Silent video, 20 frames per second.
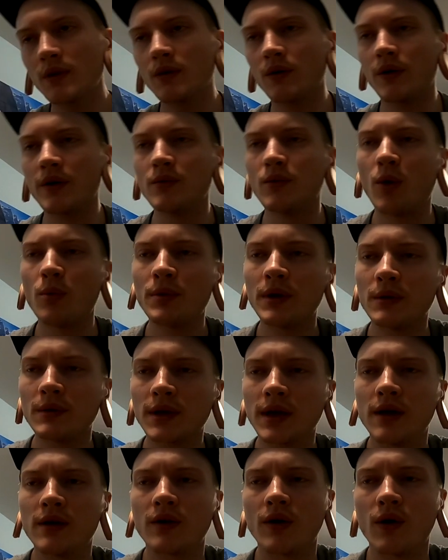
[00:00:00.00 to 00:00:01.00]
or you won't be able
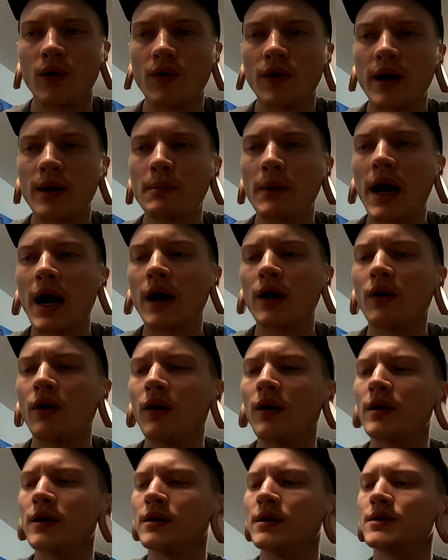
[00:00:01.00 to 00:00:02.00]
to get your O-ring back
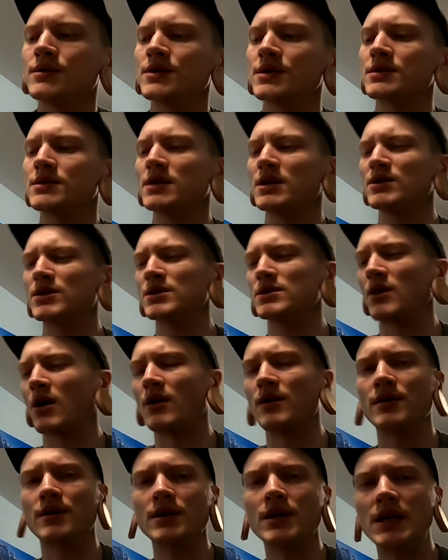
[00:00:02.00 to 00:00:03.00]
on, and it's just
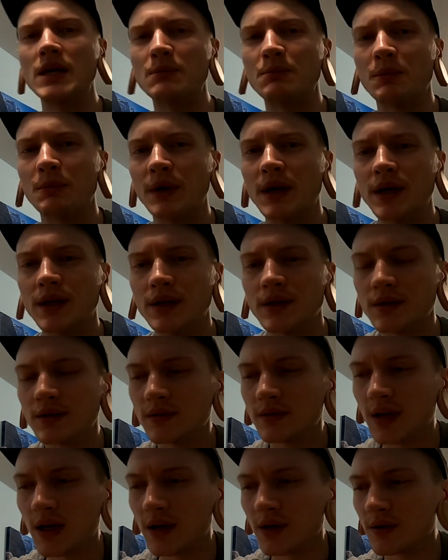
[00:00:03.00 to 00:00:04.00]
harder to keep them in
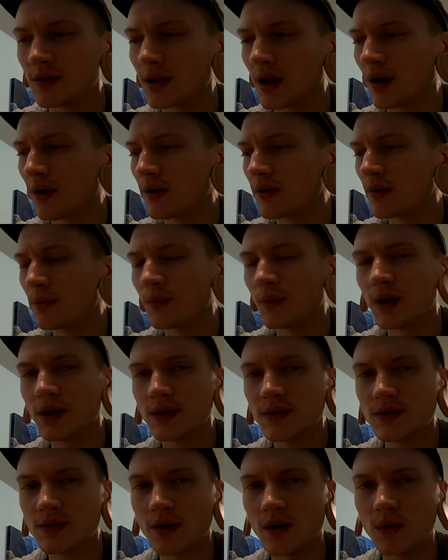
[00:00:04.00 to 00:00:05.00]
and take good care of them when
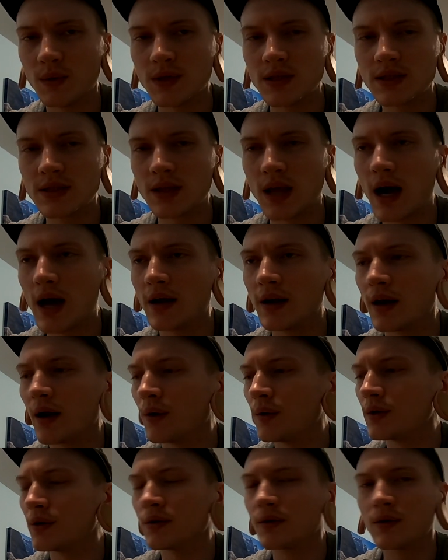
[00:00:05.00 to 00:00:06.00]
it's always sliding
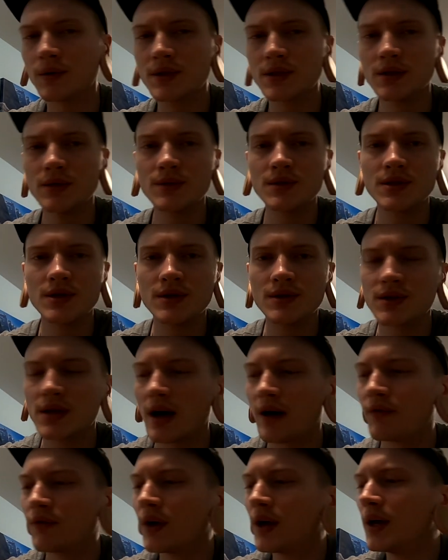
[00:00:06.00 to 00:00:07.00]
out and you're always losing your
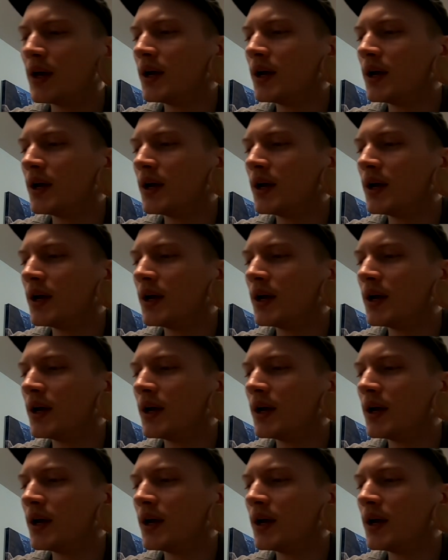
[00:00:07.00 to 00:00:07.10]
stuff.